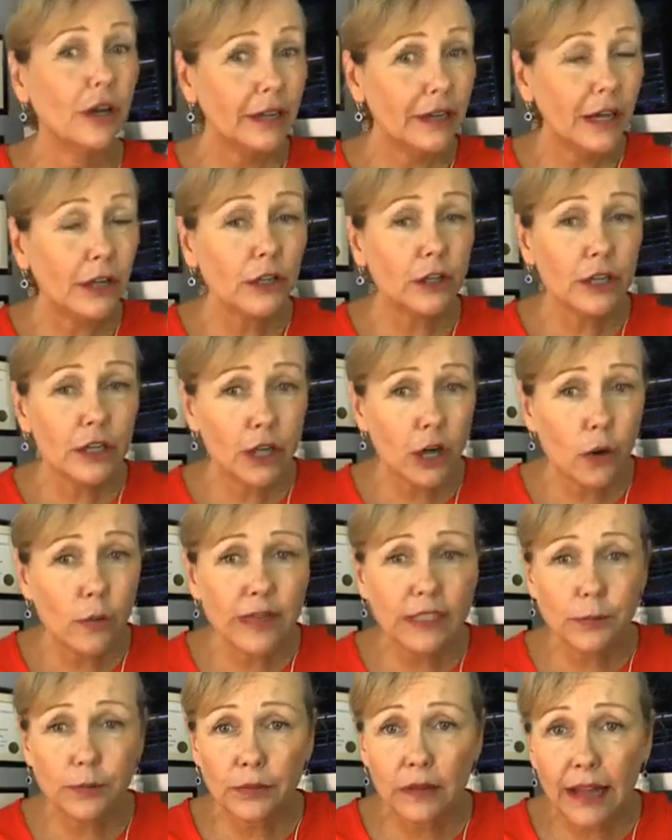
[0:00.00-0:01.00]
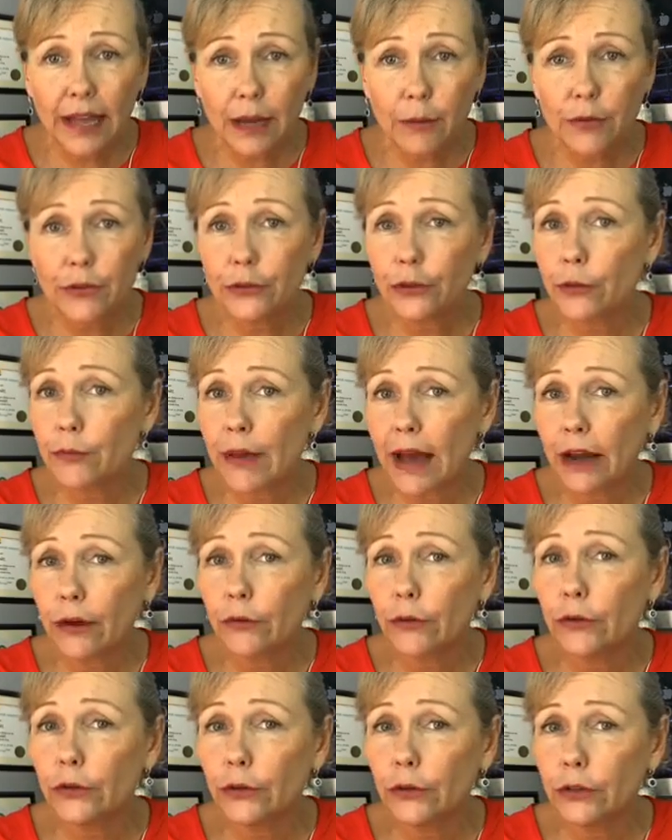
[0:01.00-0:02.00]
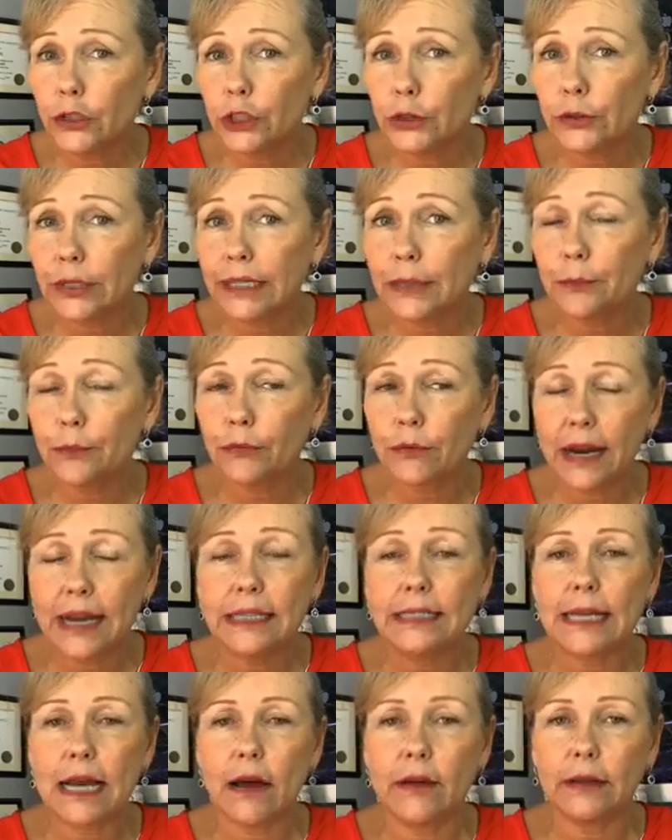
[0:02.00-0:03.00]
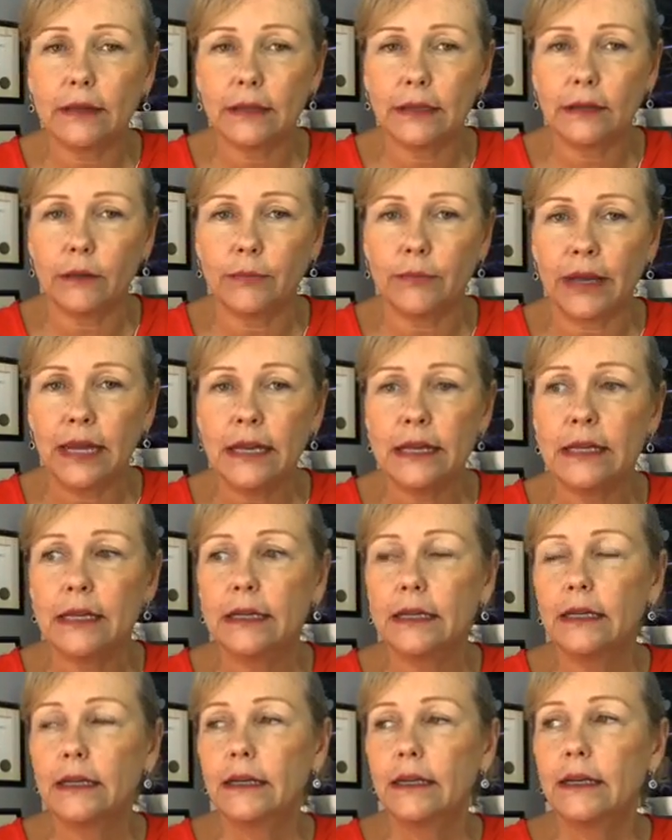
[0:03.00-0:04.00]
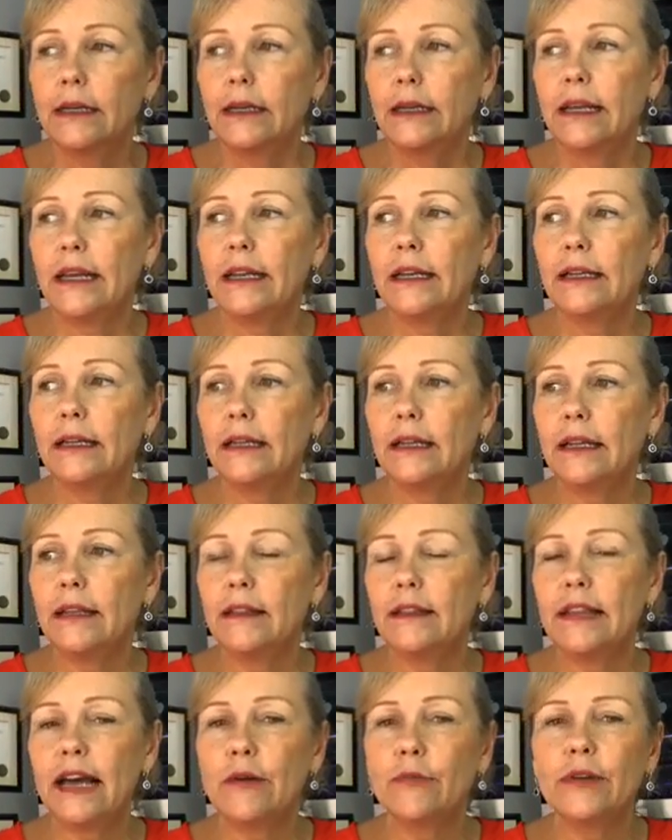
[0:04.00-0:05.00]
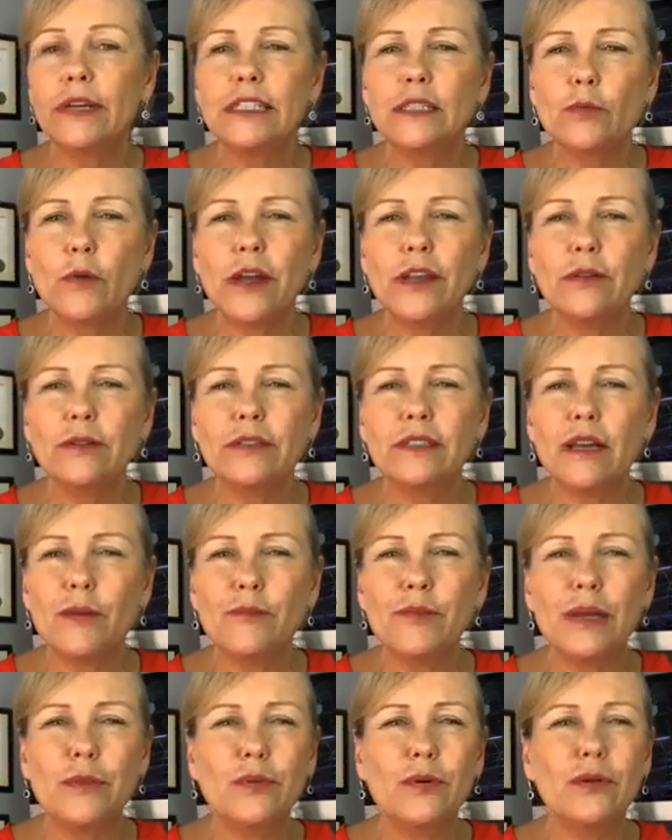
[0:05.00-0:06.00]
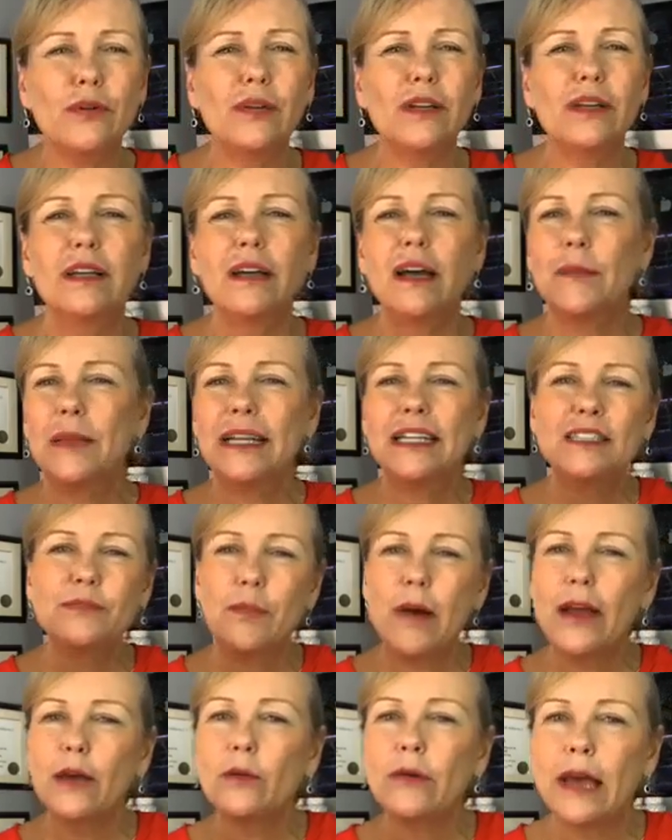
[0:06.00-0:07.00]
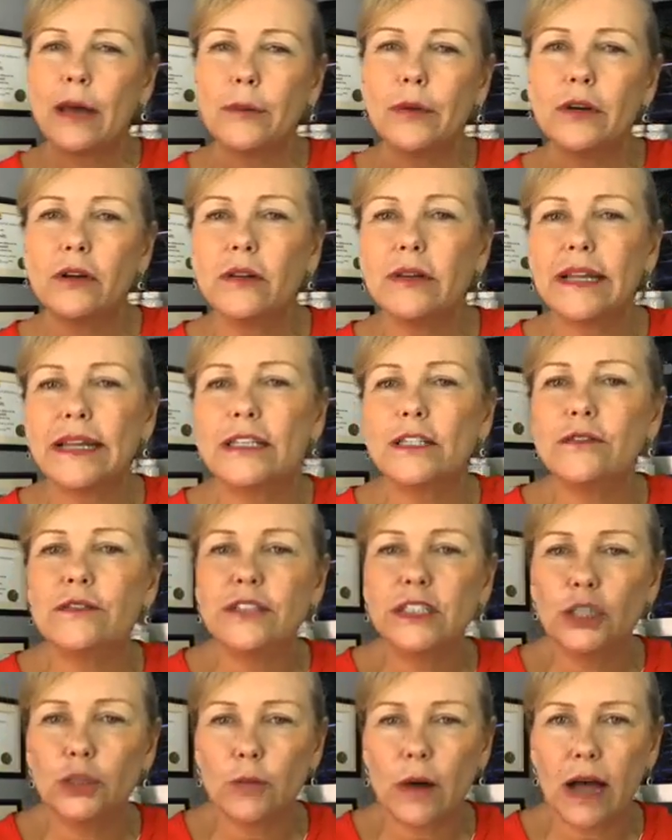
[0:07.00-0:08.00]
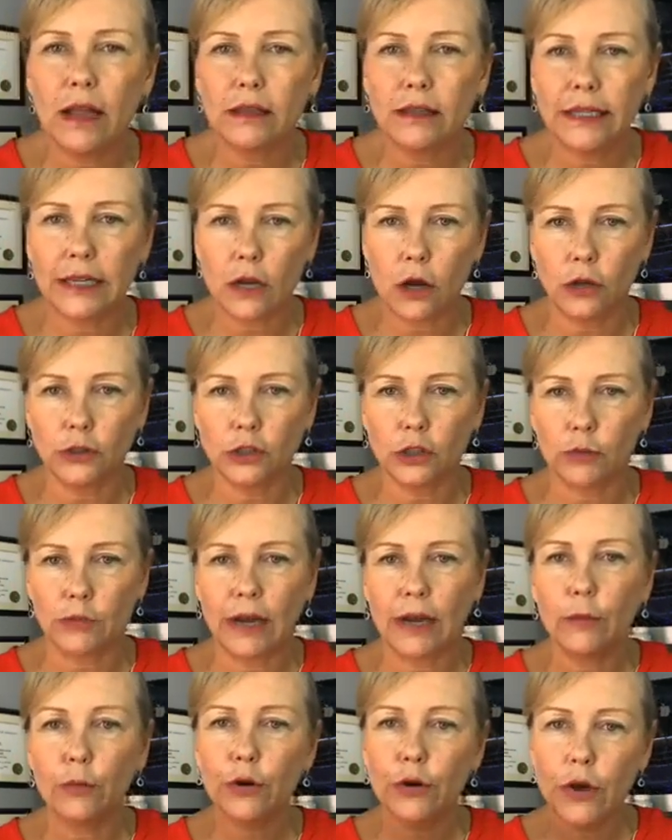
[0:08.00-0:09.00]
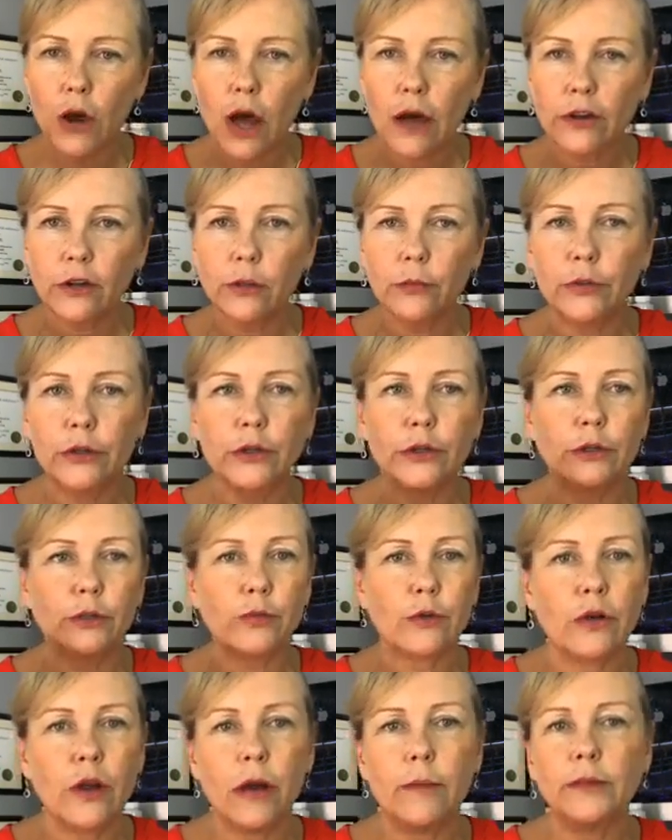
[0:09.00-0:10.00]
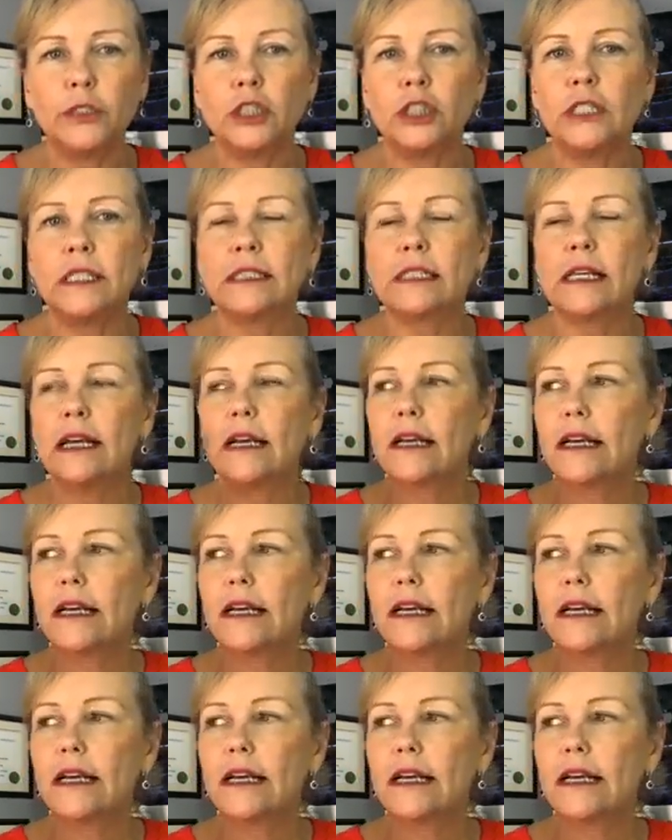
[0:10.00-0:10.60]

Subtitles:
Now you can always play with your macronutrient breakdown a little bit, and that reason why some people, it's biochemical individuality also, right? We're not computers, we're not machines.